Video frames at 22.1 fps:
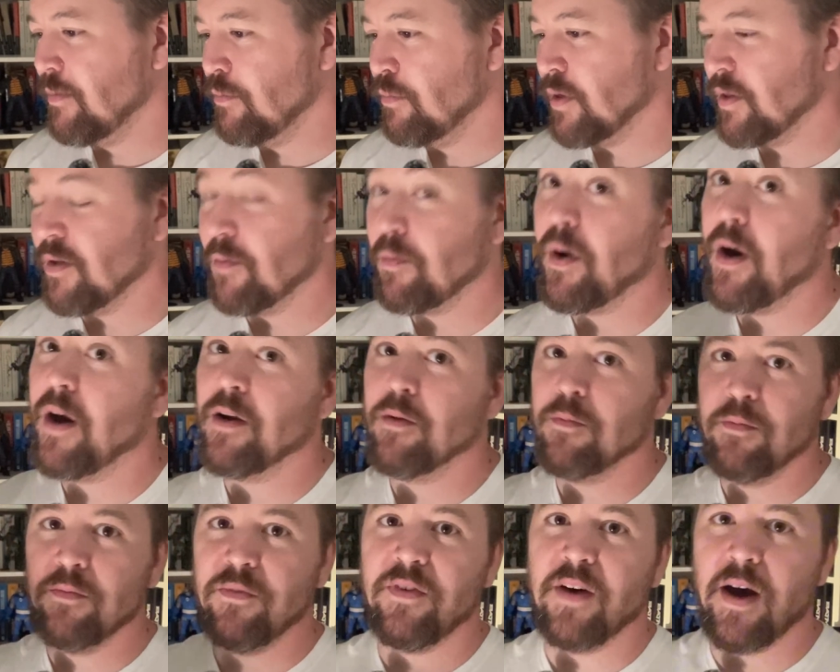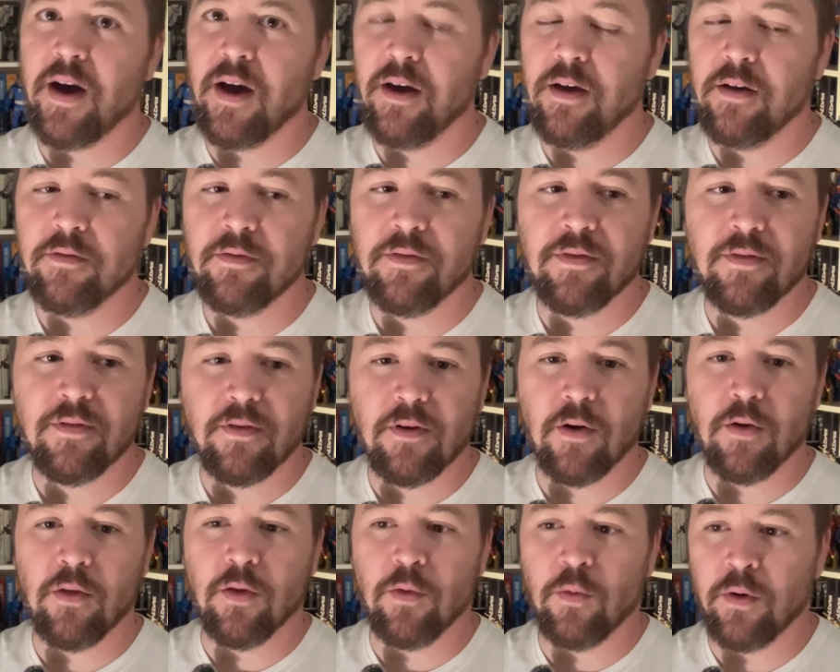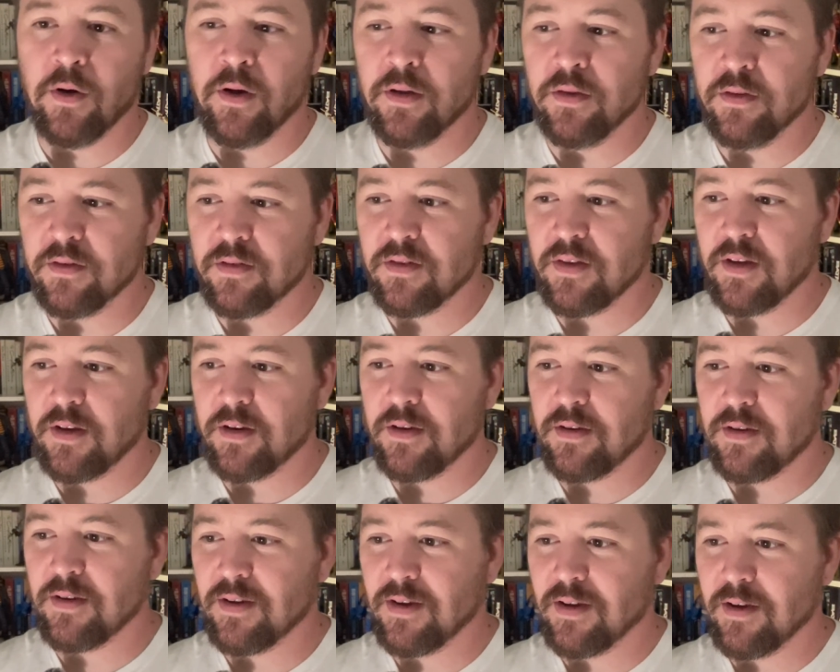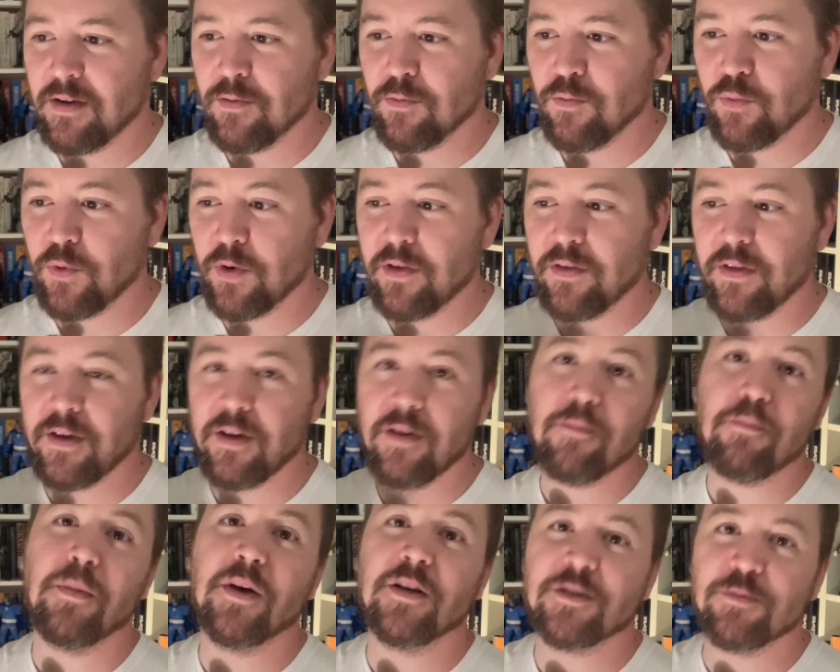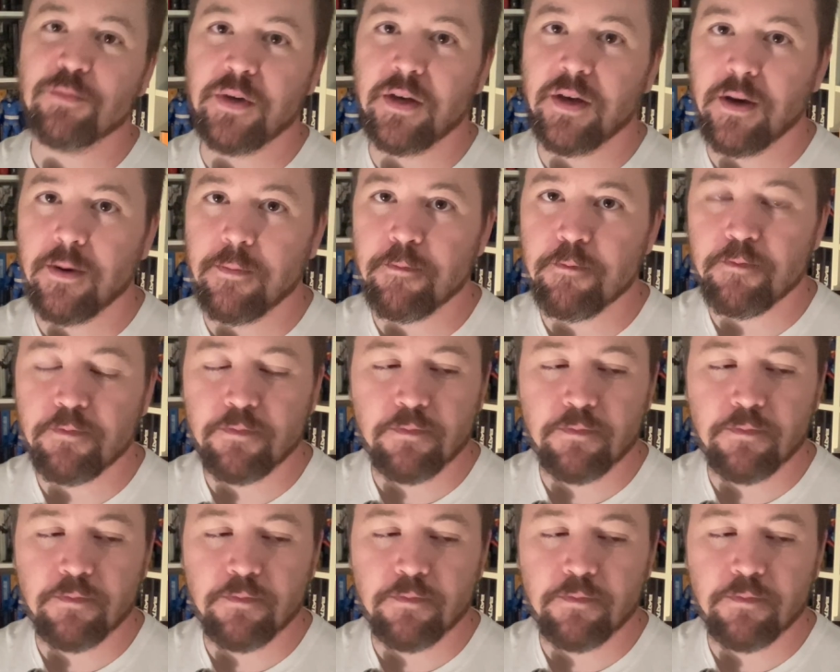But the bottom five are the ones that really messed me up.